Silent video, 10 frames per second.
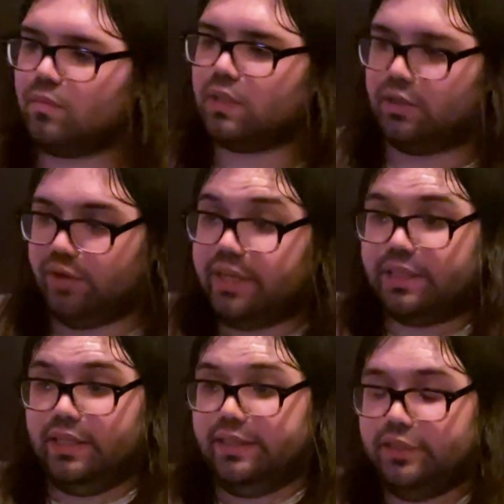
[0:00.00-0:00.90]

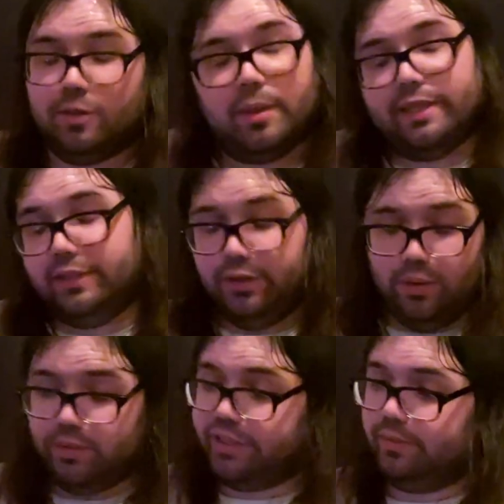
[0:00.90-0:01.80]
Ironically, despite the
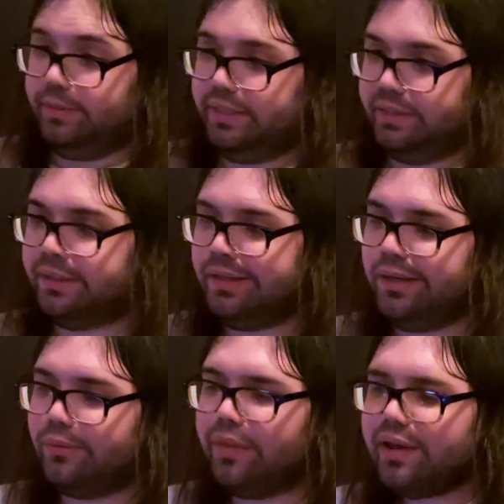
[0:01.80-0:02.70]
DeLorean being,
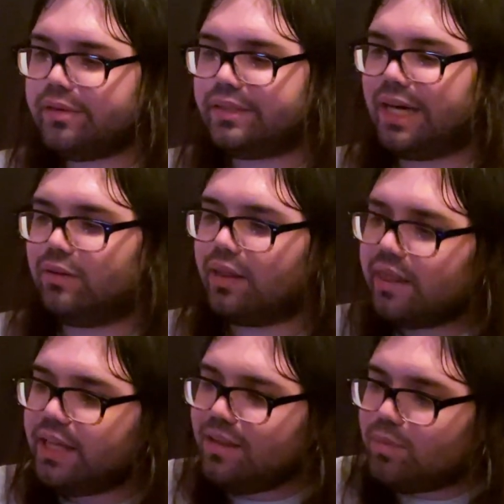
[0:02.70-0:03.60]
without a doubt,
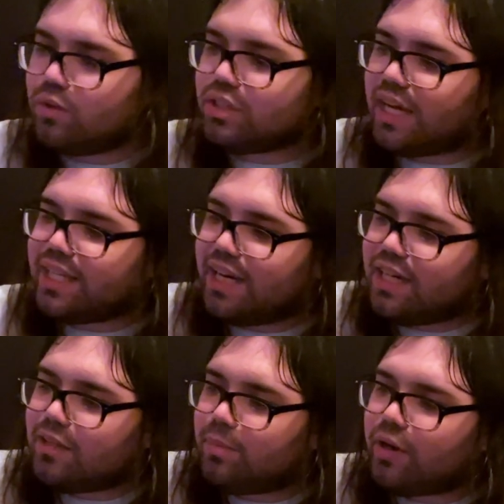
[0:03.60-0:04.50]
the most
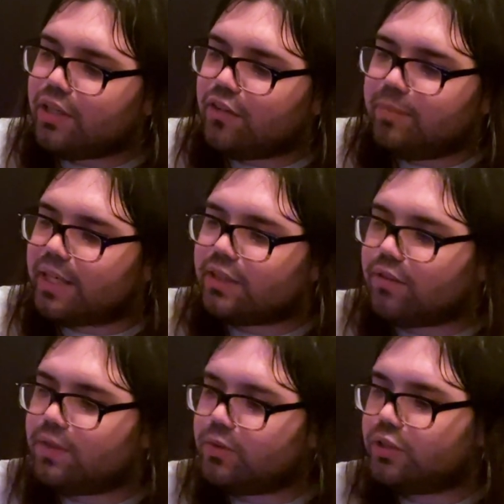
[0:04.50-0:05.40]
iconic part of Back to the
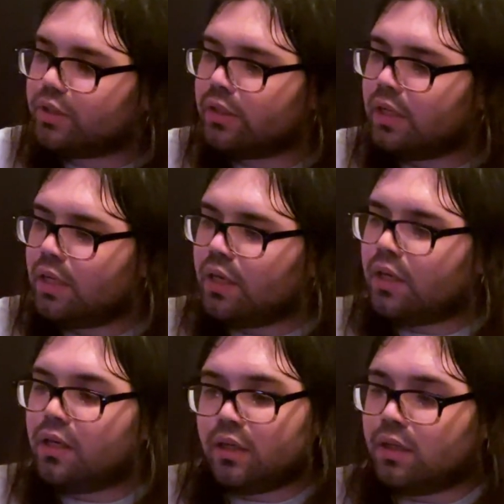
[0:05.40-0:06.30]
Future,
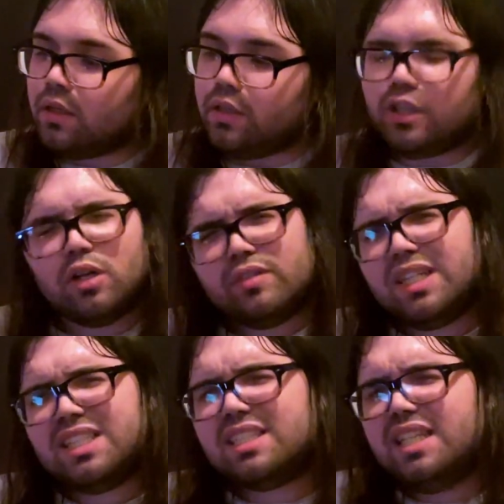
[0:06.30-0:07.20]
you don't
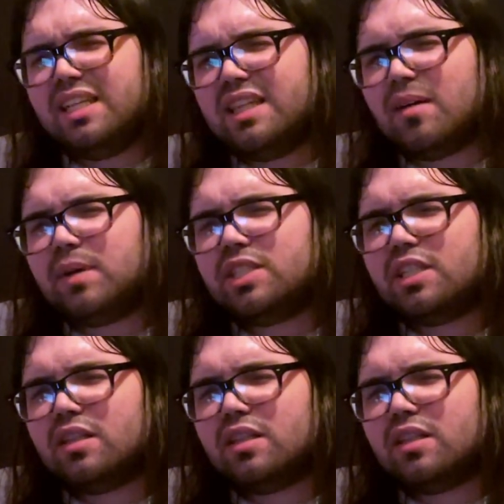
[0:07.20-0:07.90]
really see it that much in the